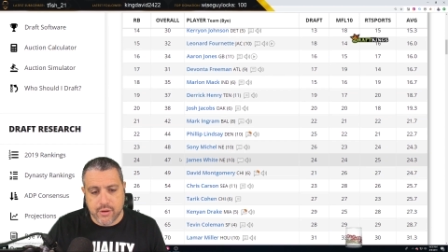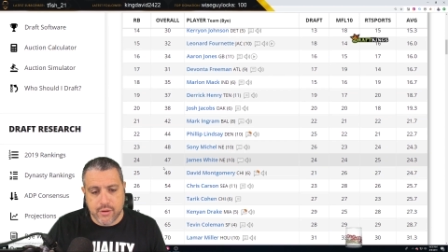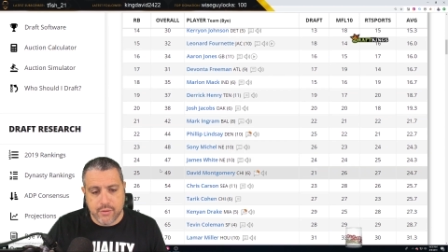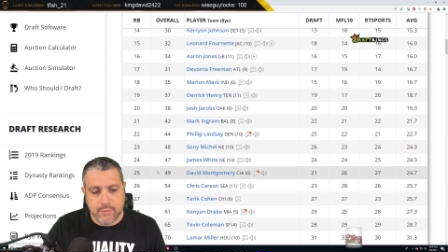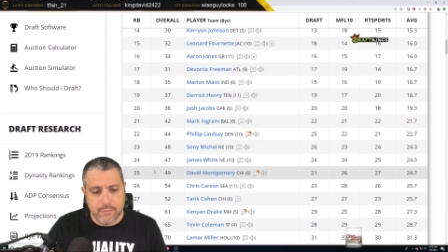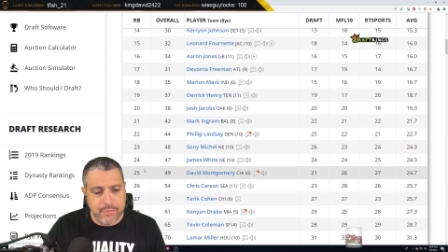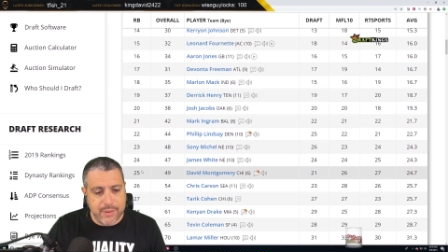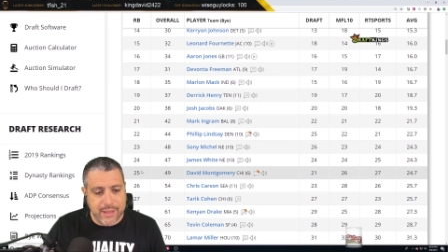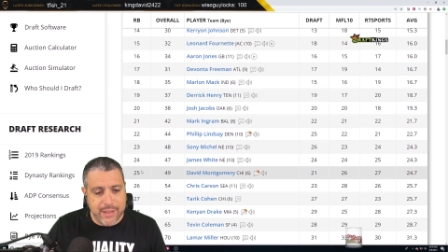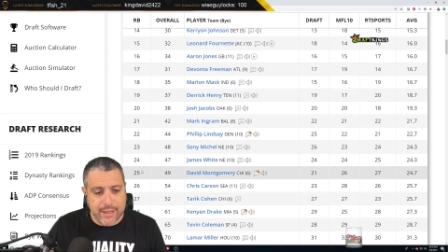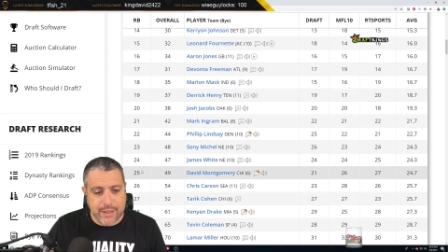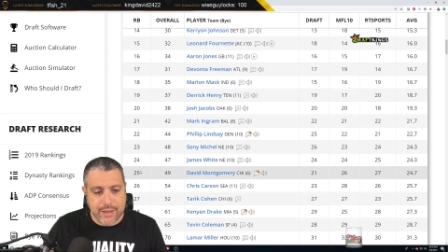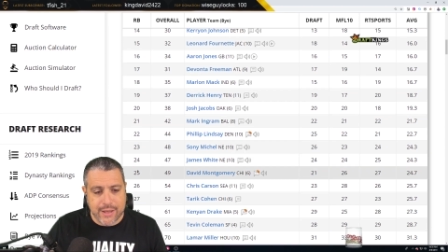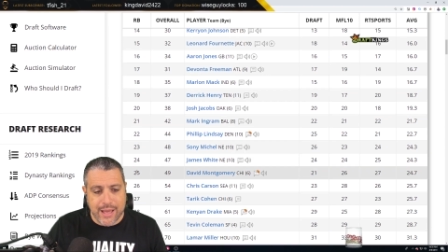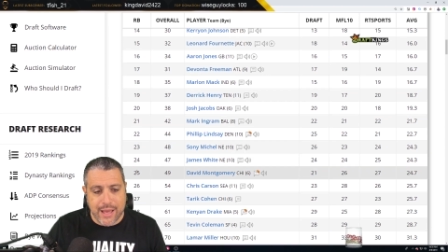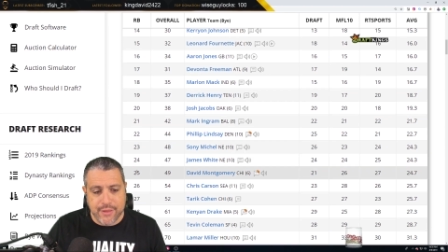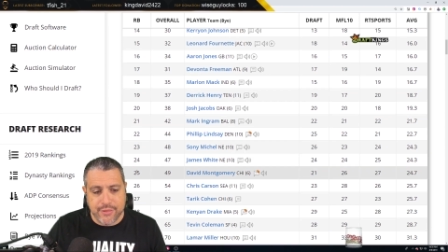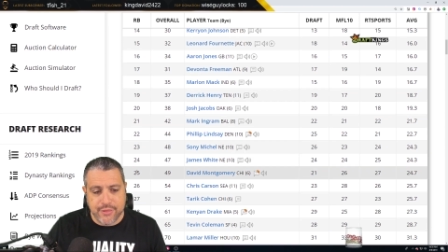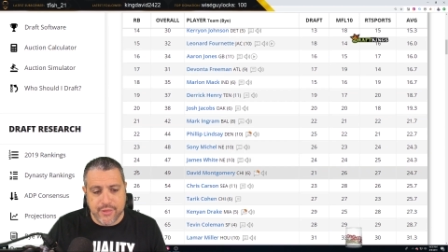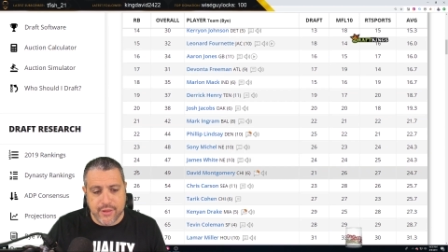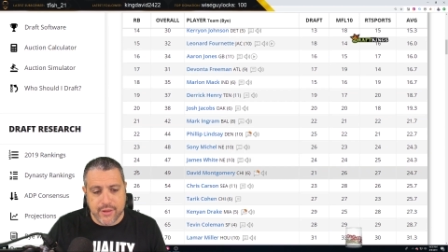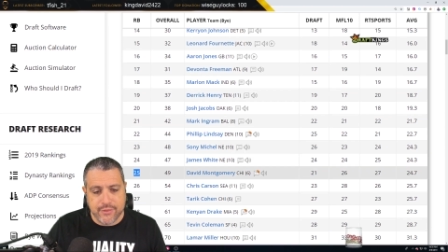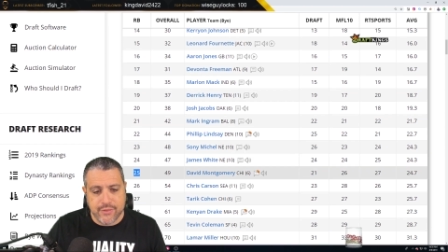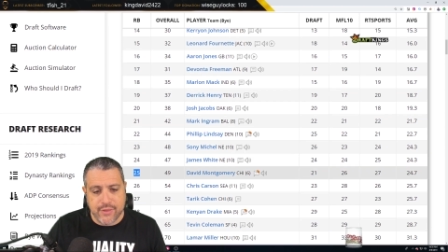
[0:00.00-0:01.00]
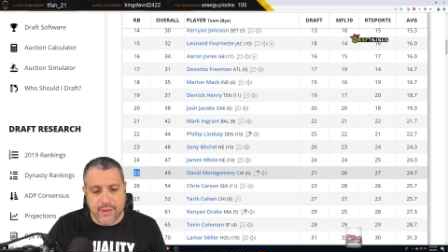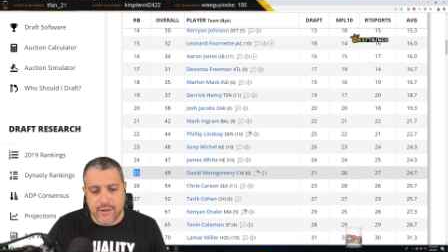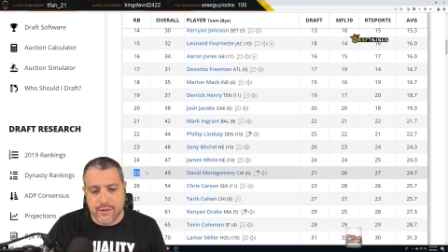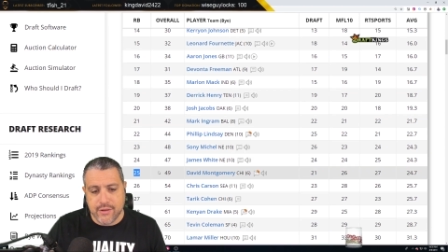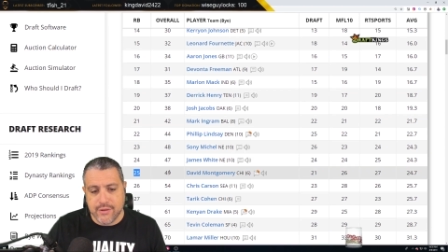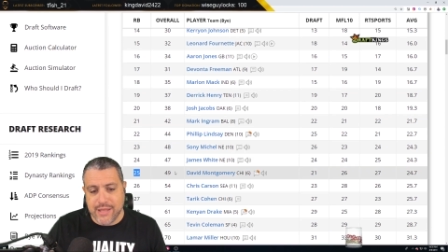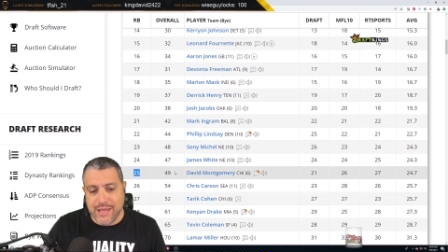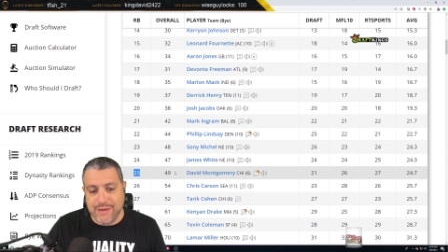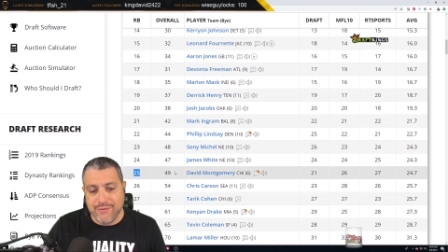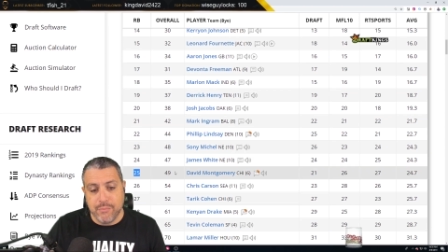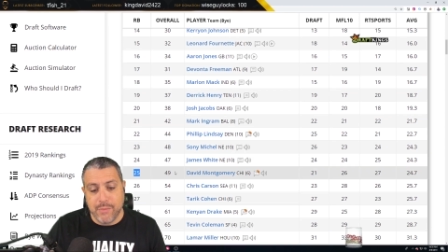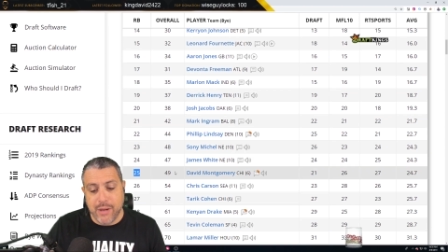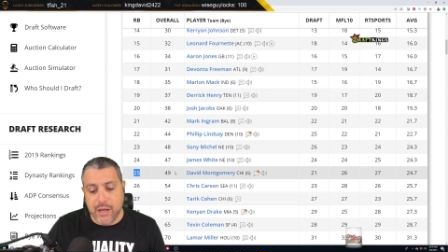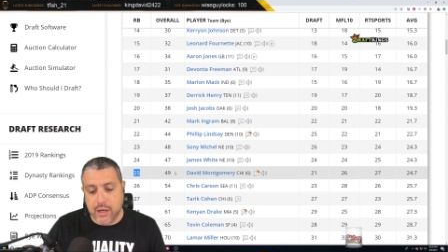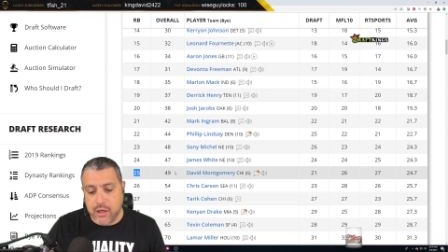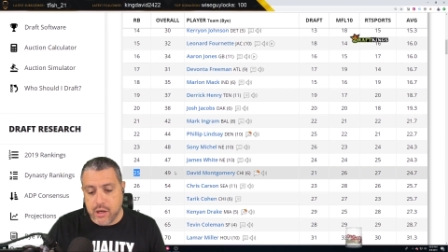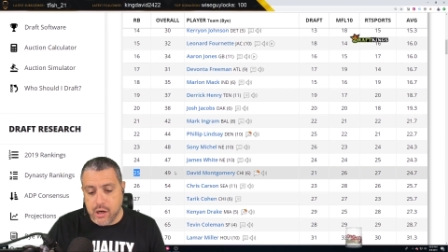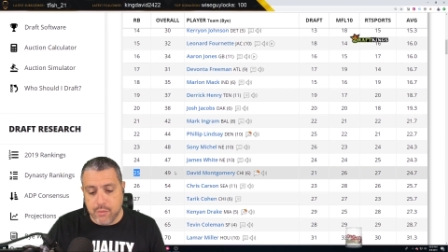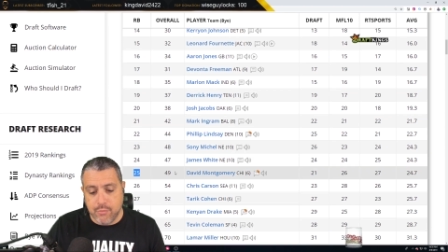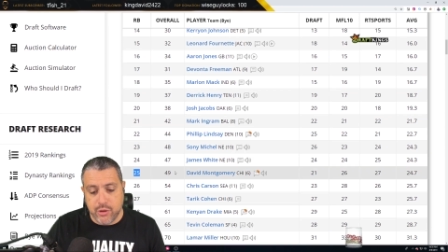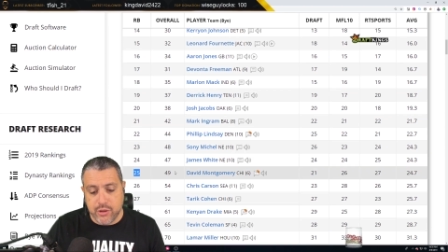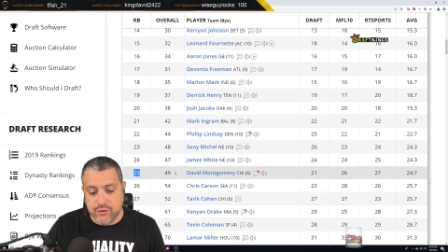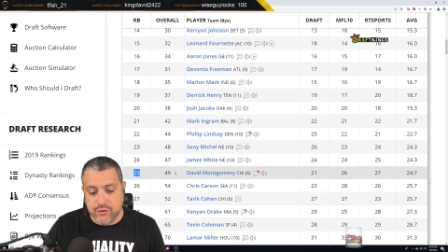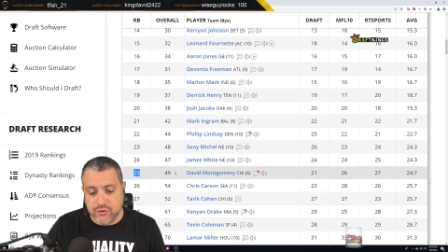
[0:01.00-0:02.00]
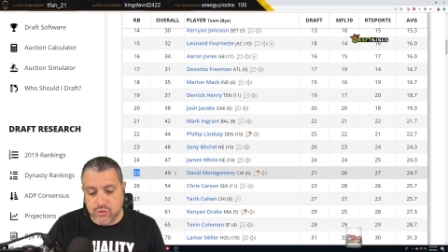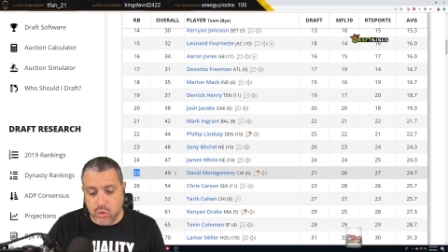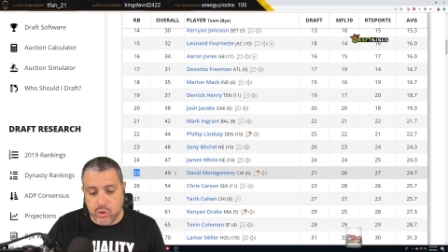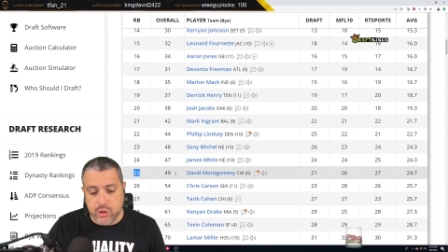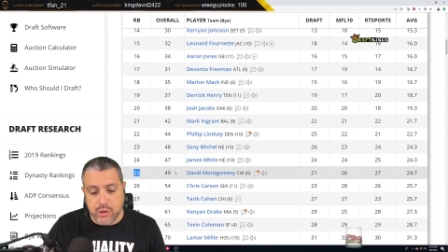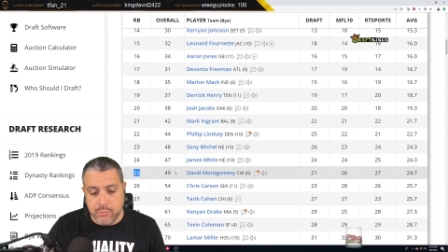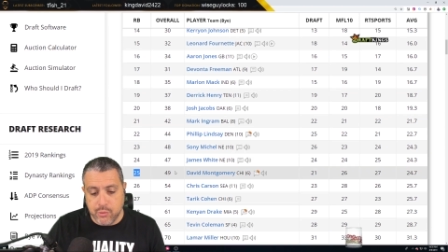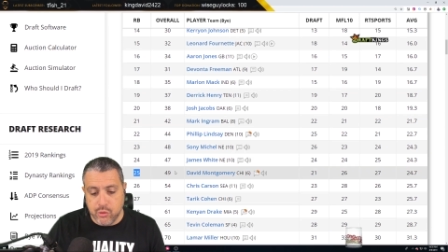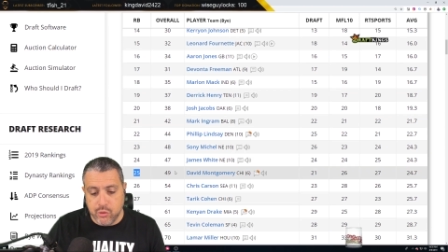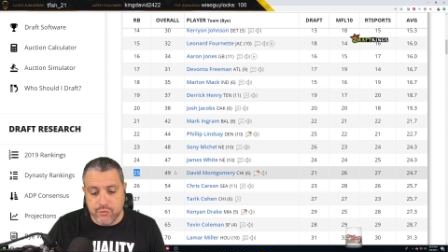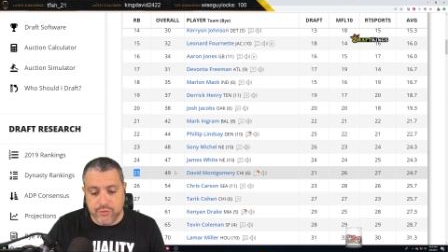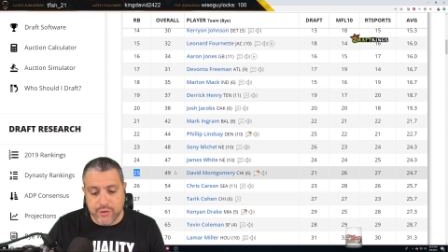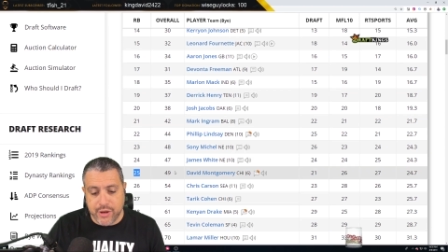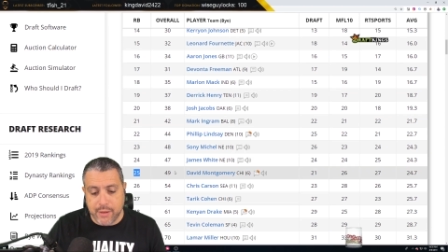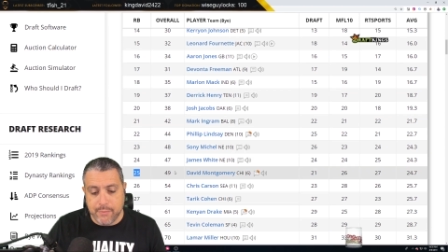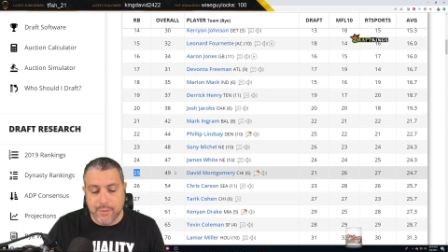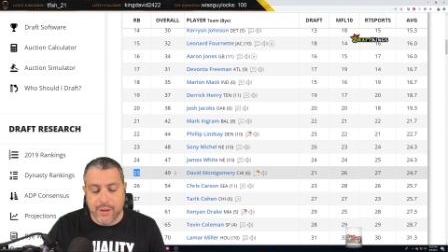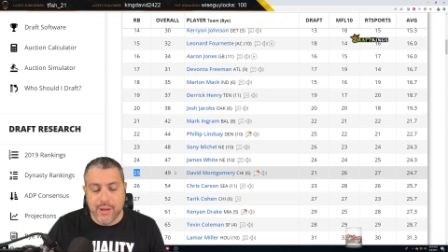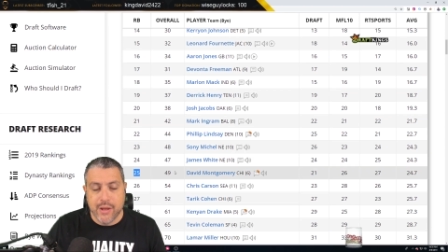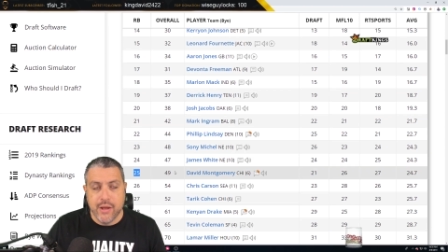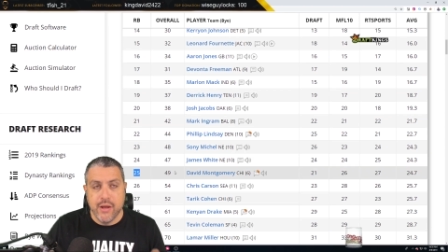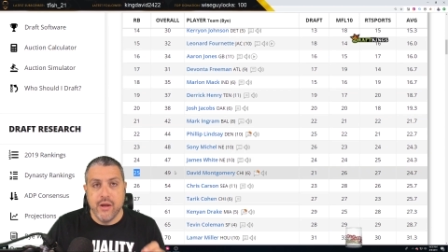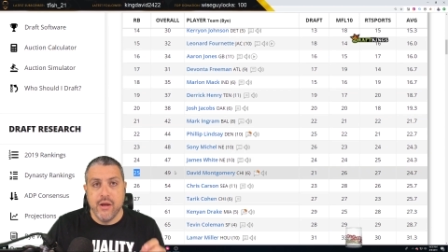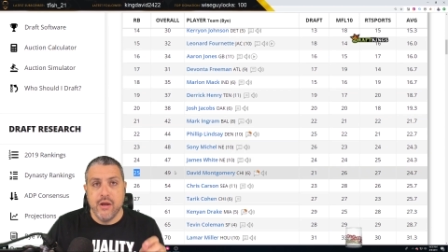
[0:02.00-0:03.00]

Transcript: pick. I think that David Montgomery is going to move up